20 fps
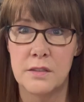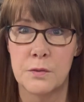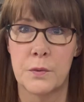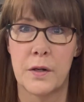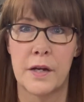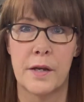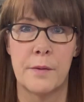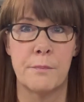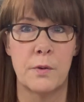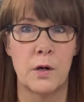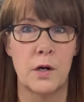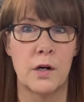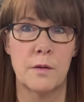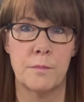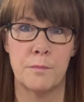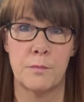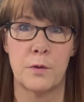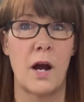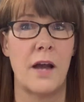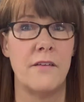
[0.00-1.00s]
where I can park
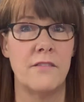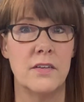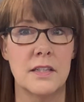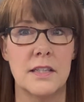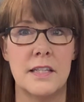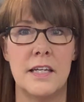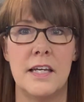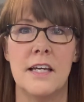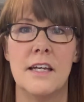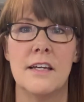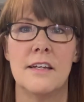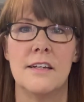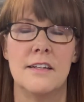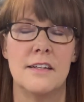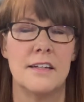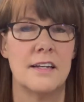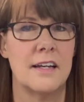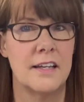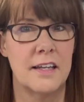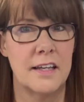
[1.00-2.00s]
privately
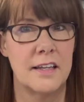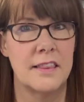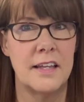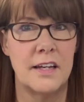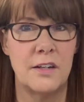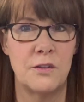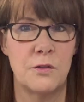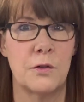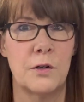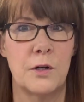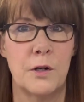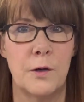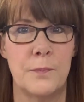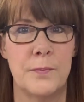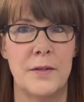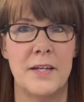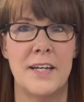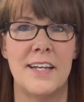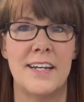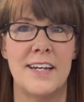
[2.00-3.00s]
and get that door
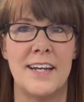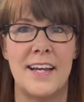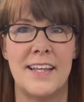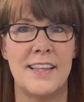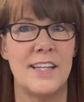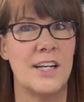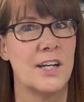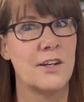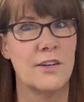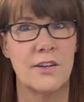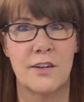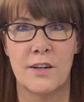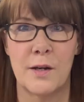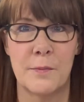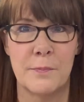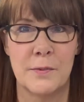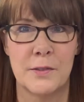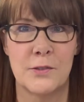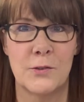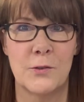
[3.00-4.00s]
open and then cook
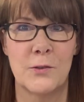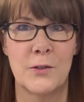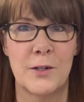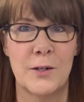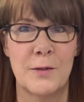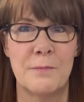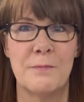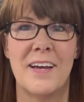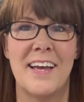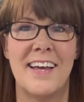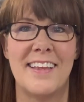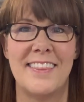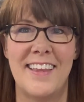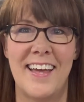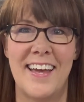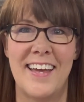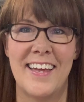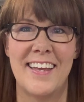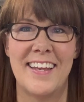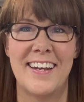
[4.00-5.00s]
up a storm and
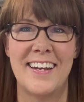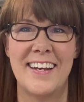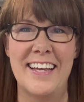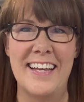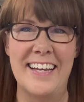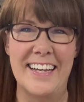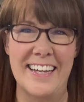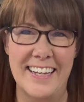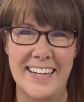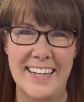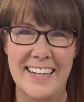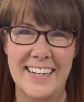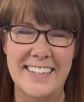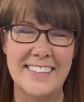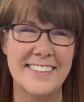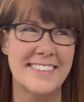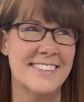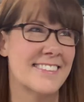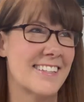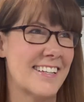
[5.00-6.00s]
then
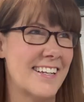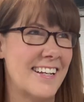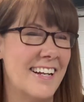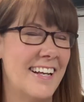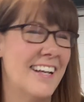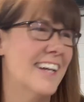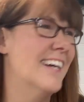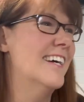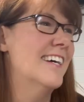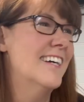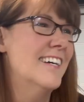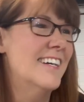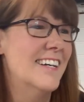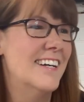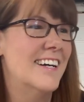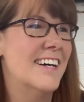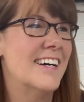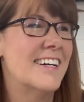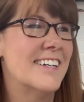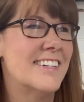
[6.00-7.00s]
close it
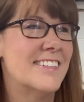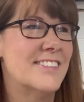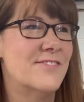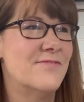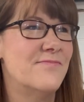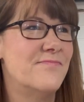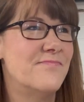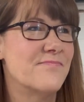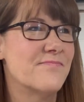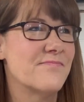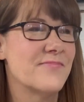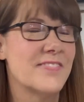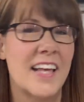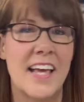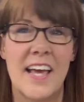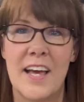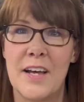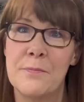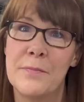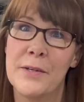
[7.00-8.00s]

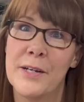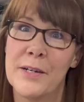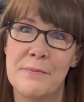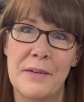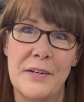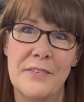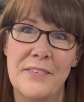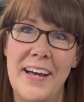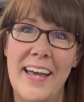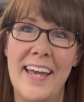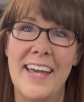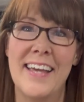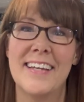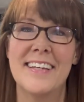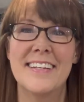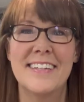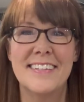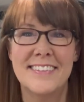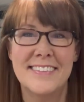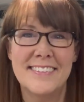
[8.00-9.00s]
and be on my
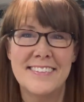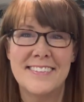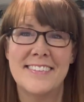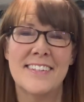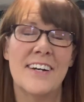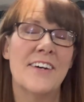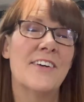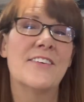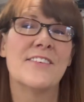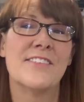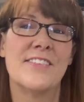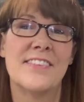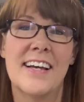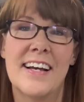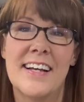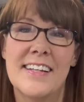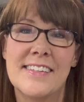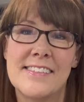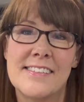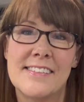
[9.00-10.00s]
way. So
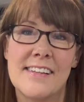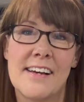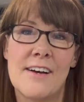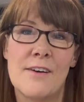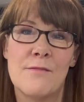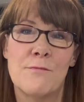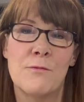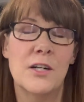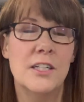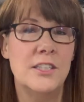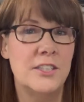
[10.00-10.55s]
that's one